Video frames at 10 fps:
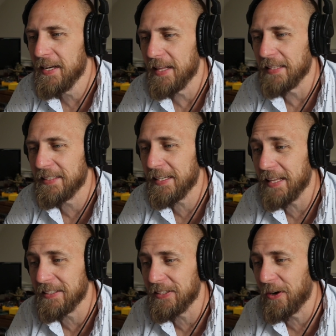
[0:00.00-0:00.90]
that's it.
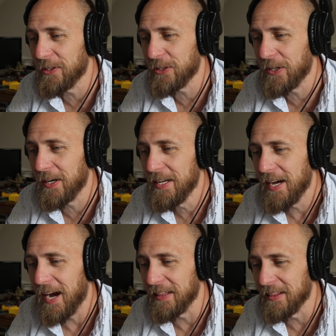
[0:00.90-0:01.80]
That's the Archer.
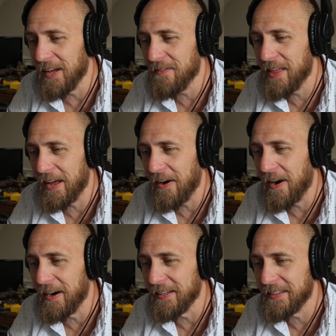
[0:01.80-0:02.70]
I love that
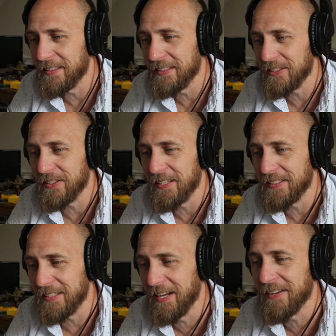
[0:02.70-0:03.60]
art. This
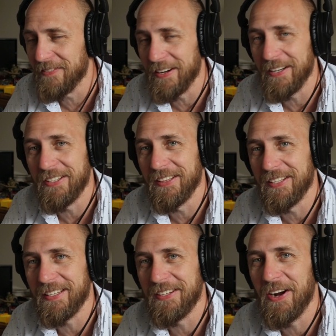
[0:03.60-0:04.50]
is a very good
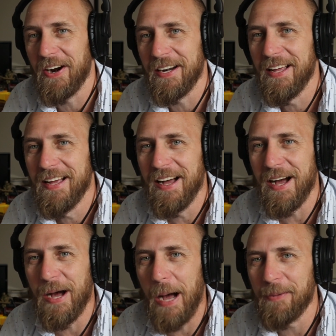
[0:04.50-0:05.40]
looking card.
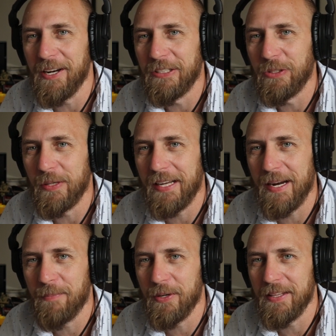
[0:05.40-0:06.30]
I'm gonna enjoy
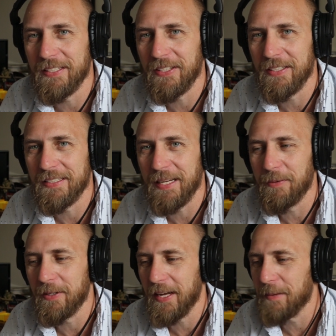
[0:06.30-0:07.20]
kind of putting this on the
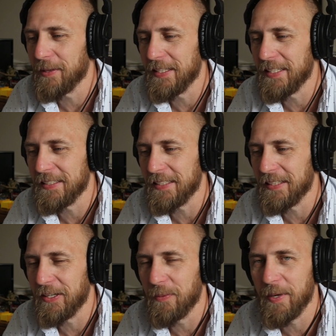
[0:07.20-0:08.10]
table and kind of play testing a
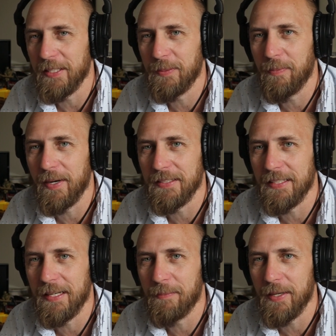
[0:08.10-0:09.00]
little bit, but
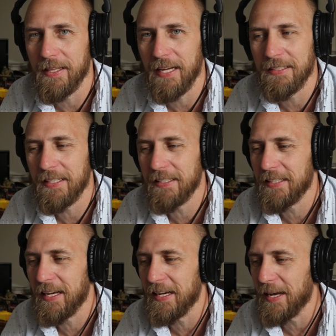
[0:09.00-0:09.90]
that's it.
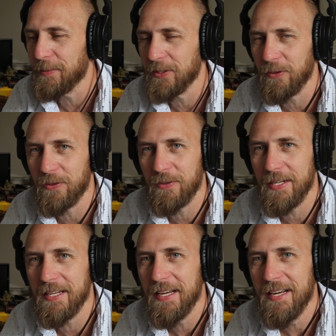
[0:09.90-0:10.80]
Episode 3.